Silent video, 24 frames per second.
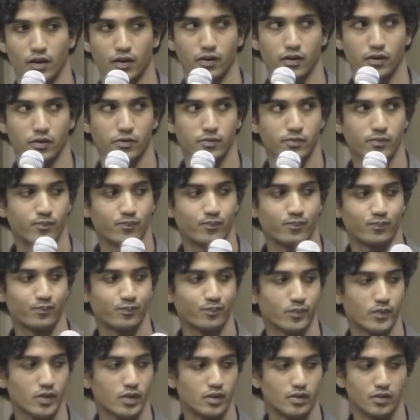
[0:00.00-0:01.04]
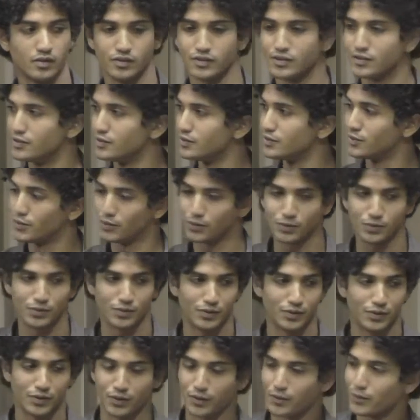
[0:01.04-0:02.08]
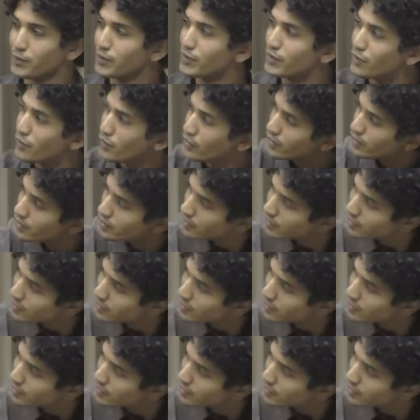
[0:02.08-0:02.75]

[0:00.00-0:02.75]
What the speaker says: All right, great. So we will